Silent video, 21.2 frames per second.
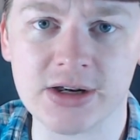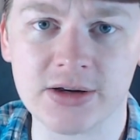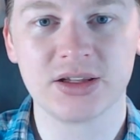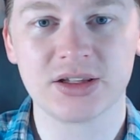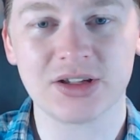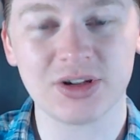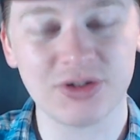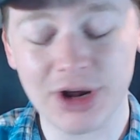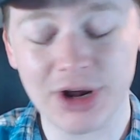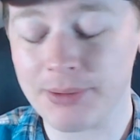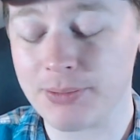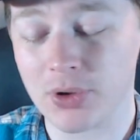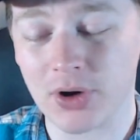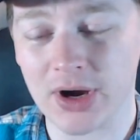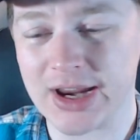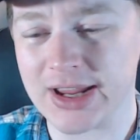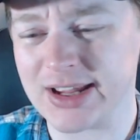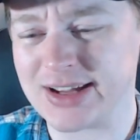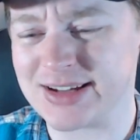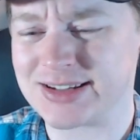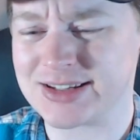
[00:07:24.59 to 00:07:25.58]
So
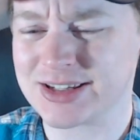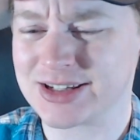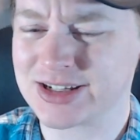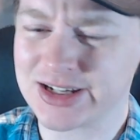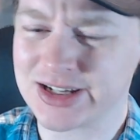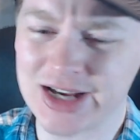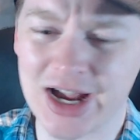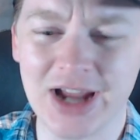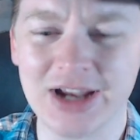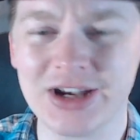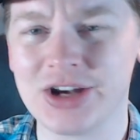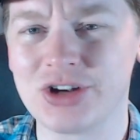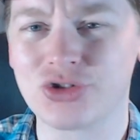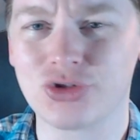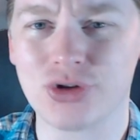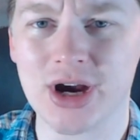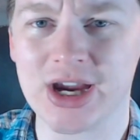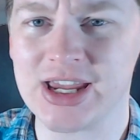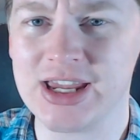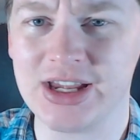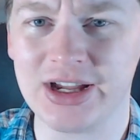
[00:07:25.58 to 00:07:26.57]
numbering is kind of
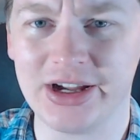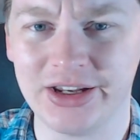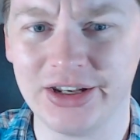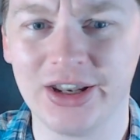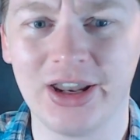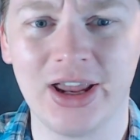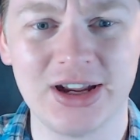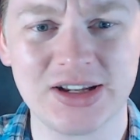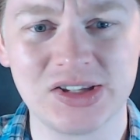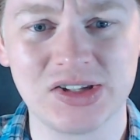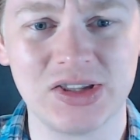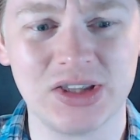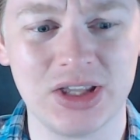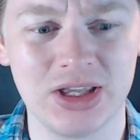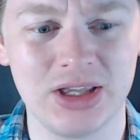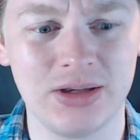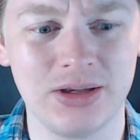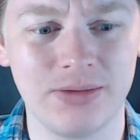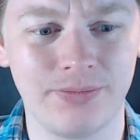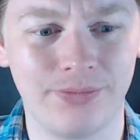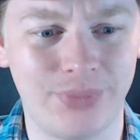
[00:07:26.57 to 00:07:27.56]
tricky unless
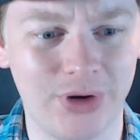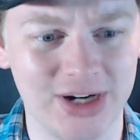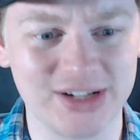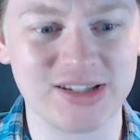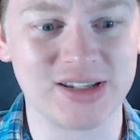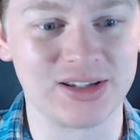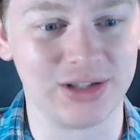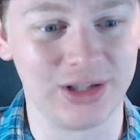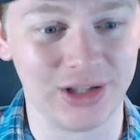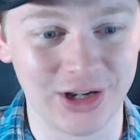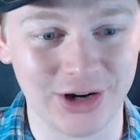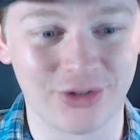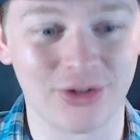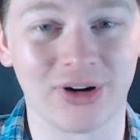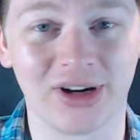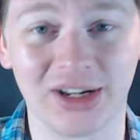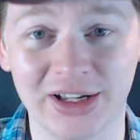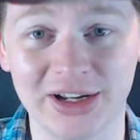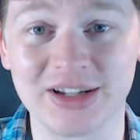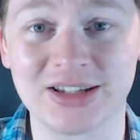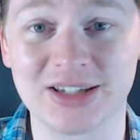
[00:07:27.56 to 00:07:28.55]
the bus
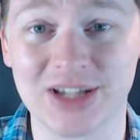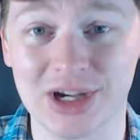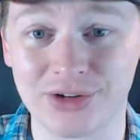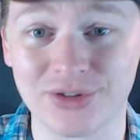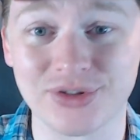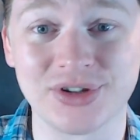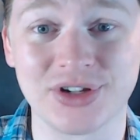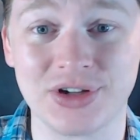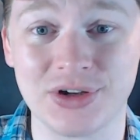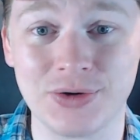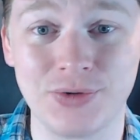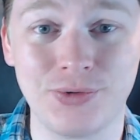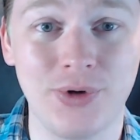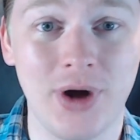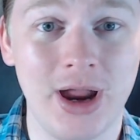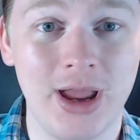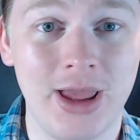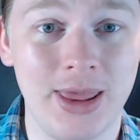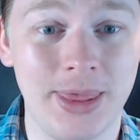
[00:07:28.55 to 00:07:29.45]
literally tells you